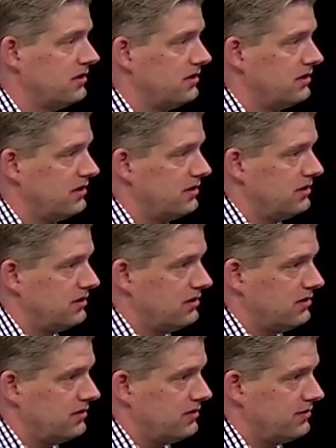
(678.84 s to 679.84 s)

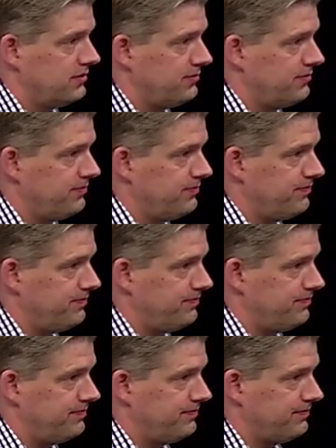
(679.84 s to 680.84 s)

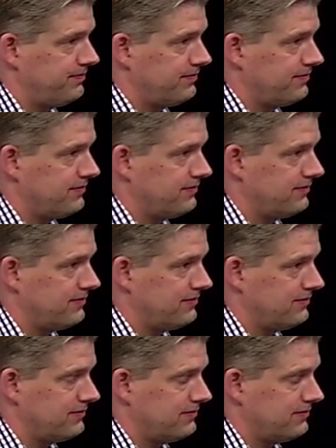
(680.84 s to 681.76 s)
No words are spoken by the person on screen.